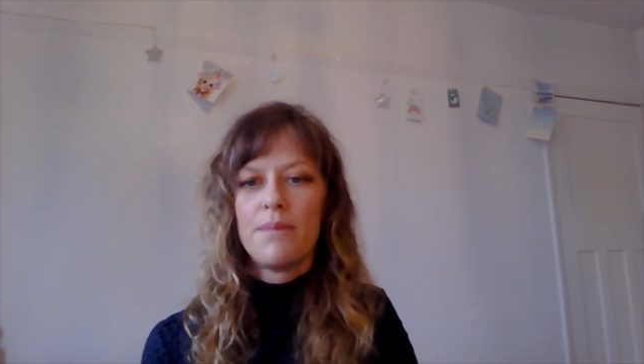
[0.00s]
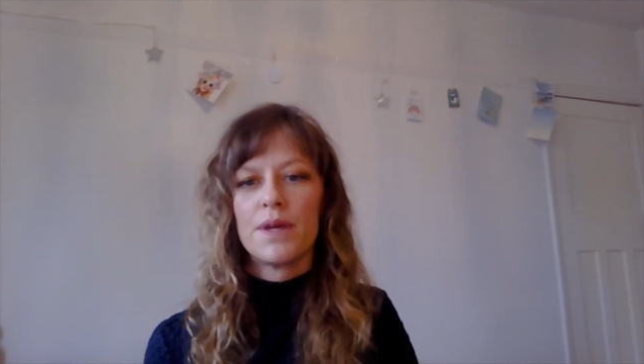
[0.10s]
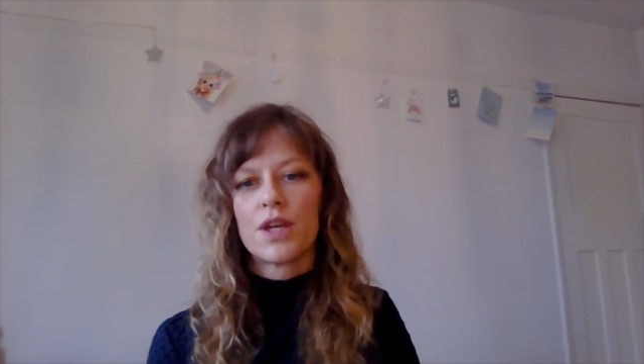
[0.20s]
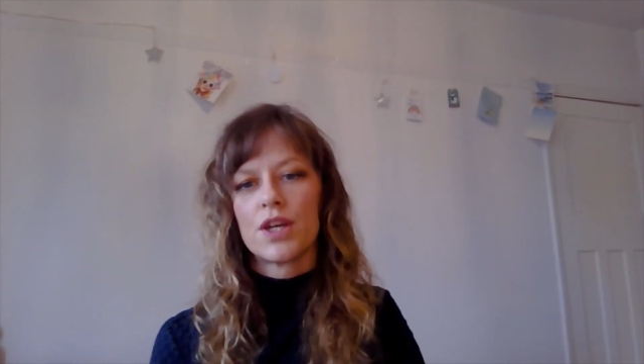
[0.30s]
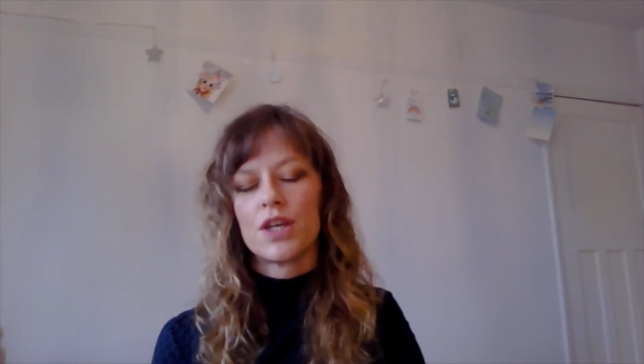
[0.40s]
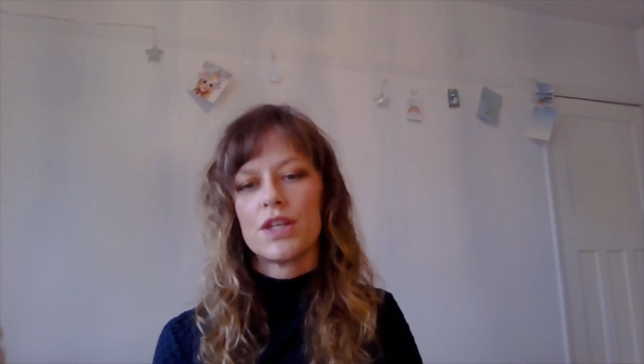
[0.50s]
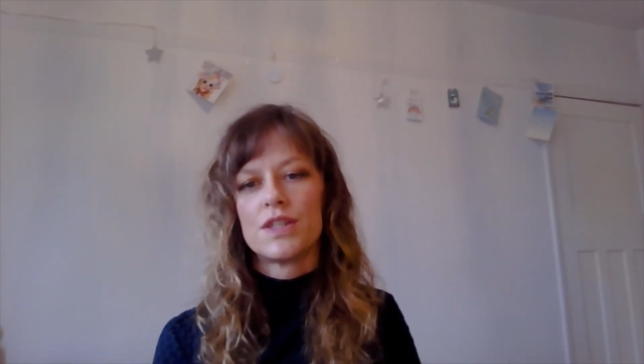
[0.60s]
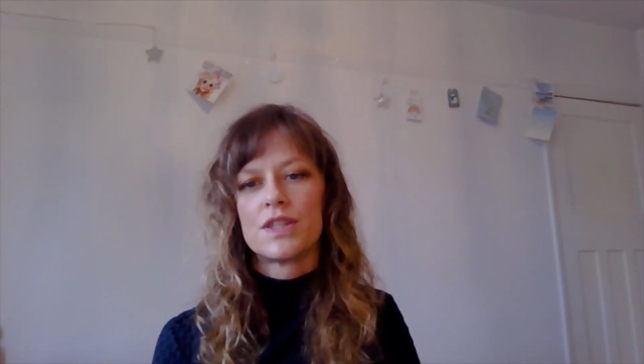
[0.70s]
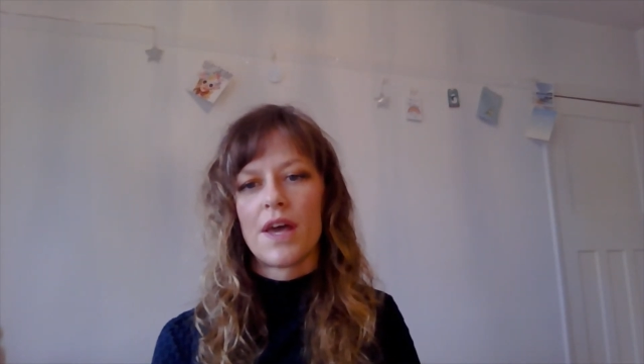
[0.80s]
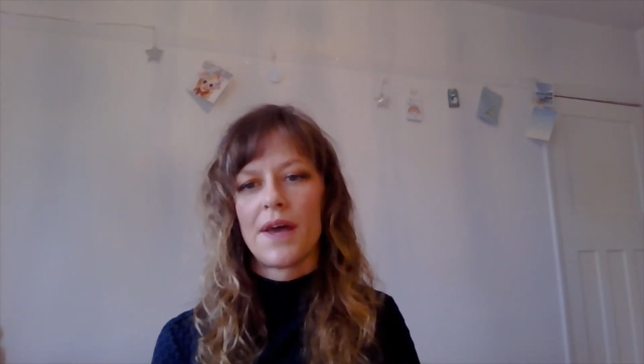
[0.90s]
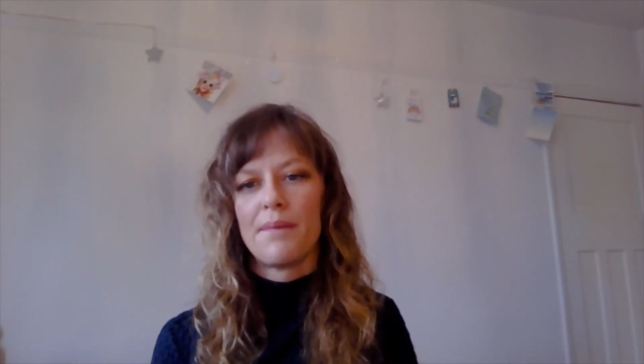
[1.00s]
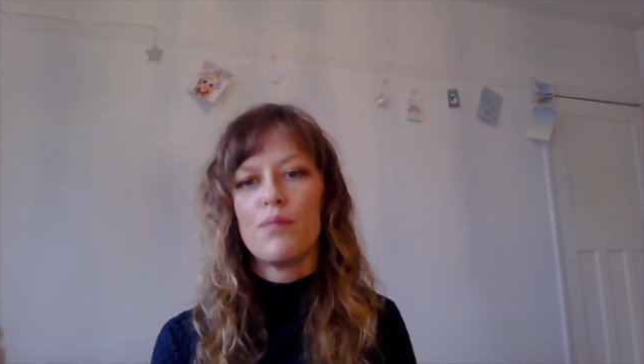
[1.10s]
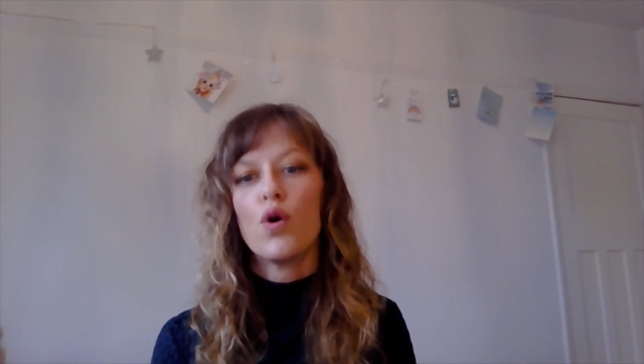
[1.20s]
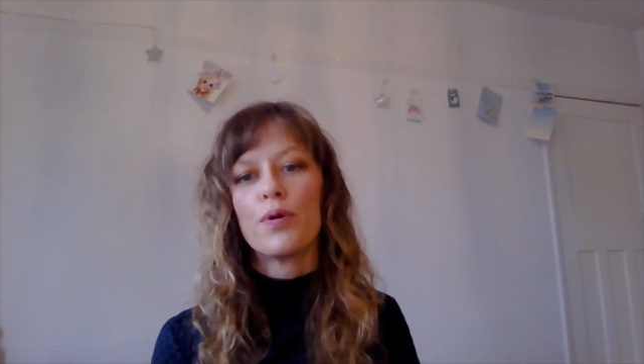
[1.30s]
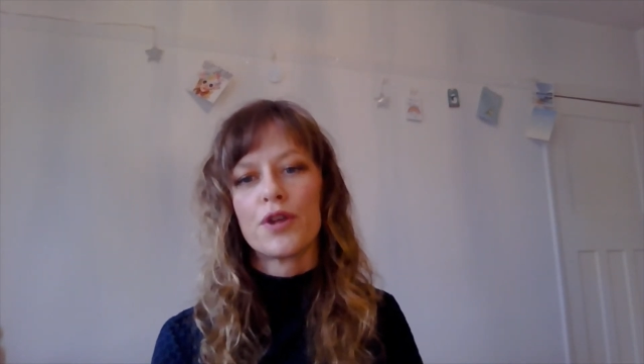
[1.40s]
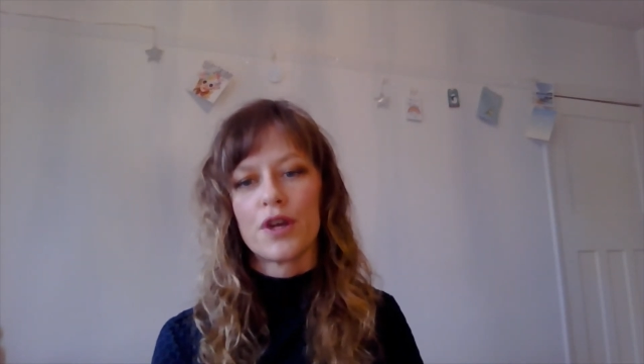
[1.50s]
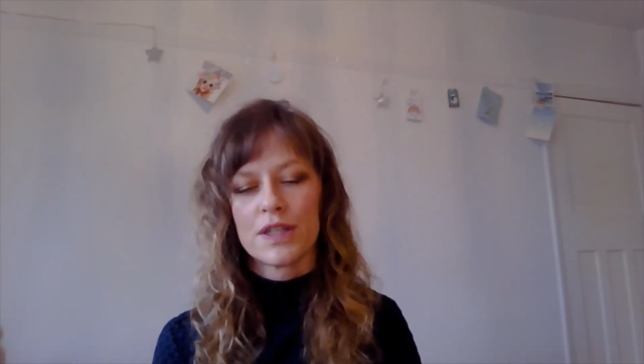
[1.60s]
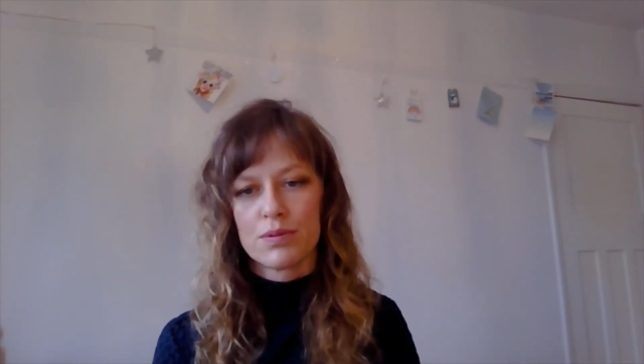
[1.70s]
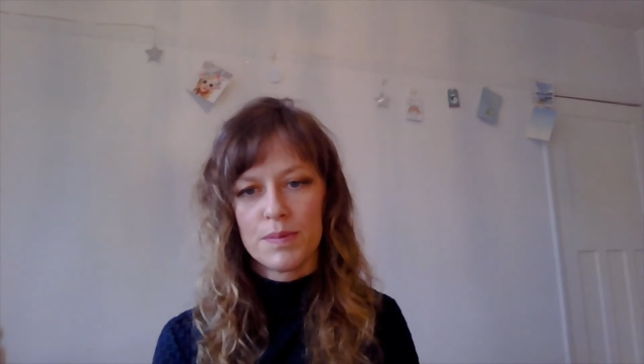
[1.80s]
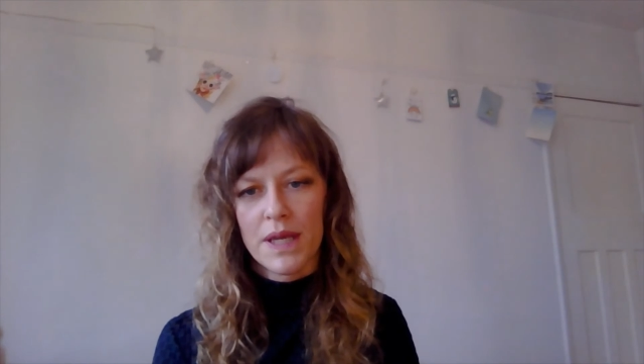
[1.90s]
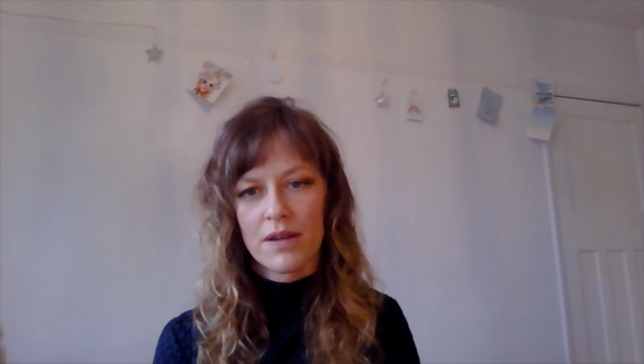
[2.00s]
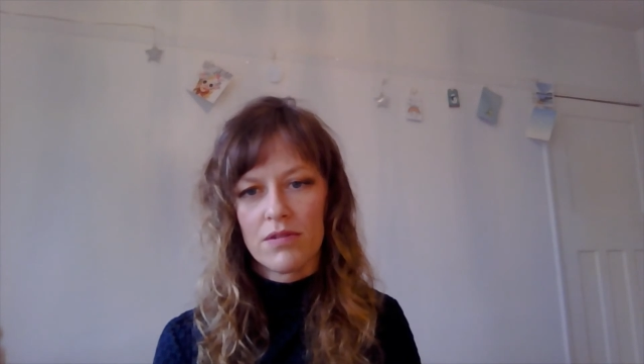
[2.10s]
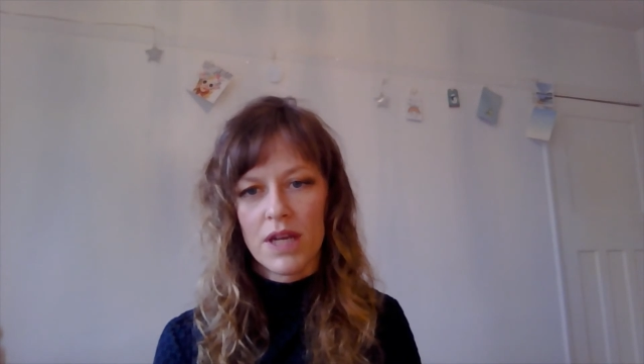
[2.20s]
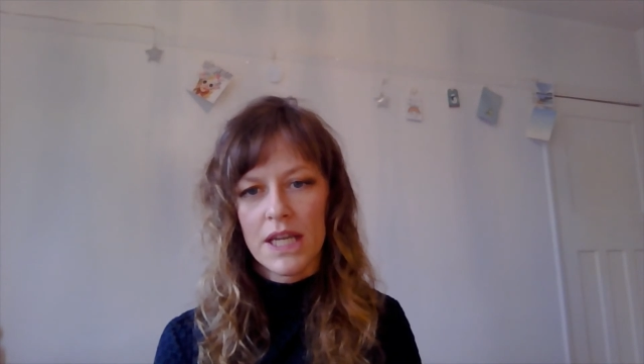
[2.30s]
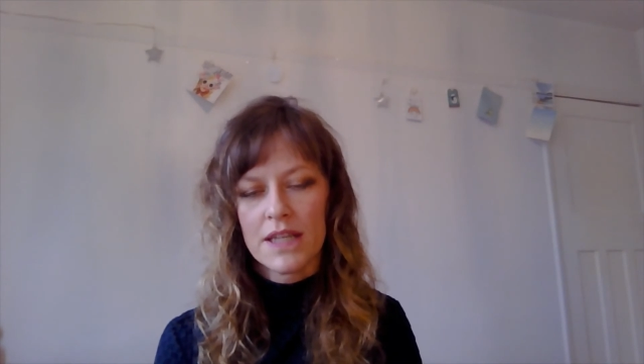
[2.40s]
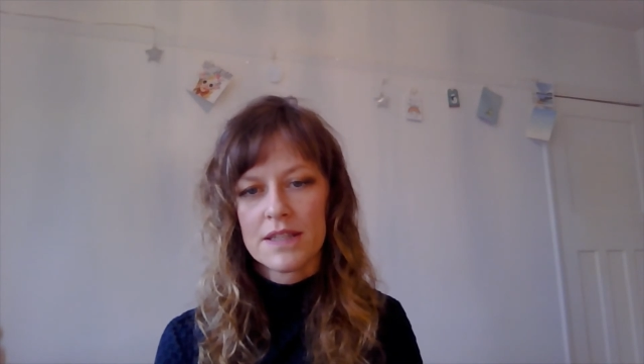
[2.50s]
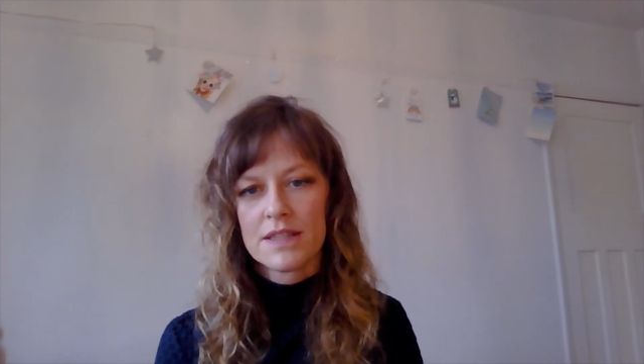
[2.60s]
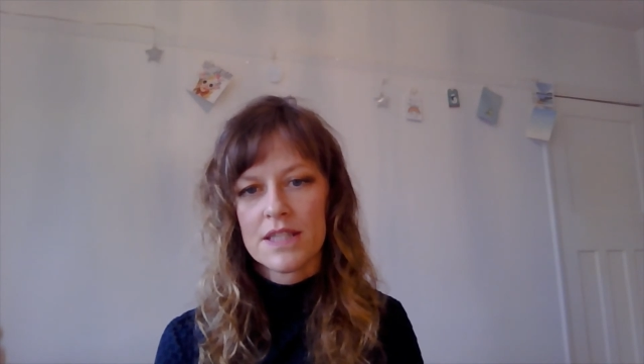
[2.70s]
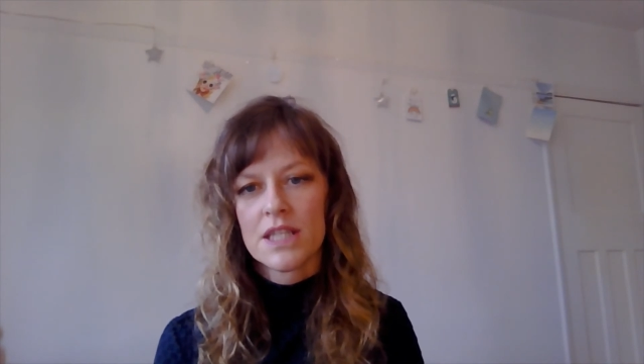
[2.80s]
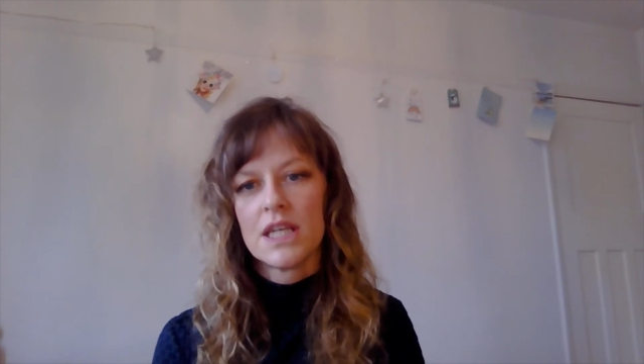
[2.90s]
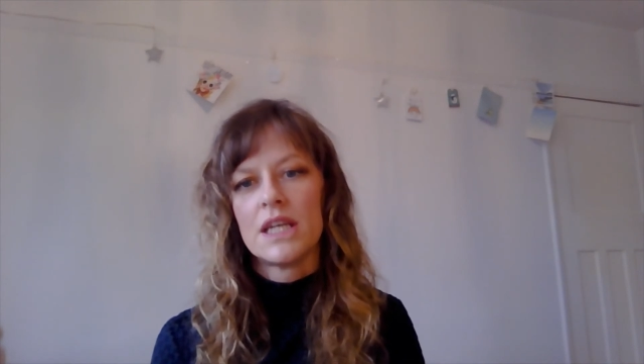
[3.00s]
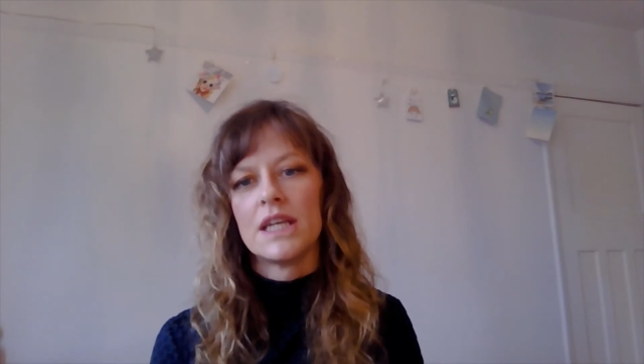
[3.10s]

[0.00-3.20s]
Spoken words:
because more products were being released